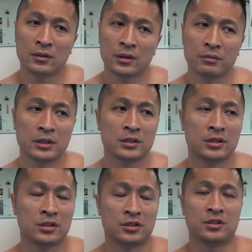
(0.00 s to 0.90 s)
I mean,
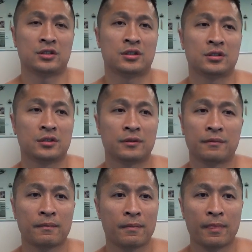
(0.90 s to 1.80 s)
that's just
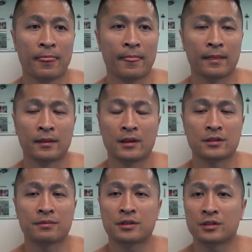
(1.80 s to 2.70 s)
that's
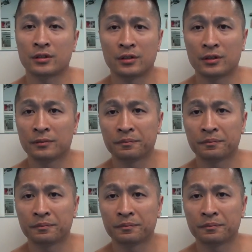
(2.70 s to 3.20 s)
absurd.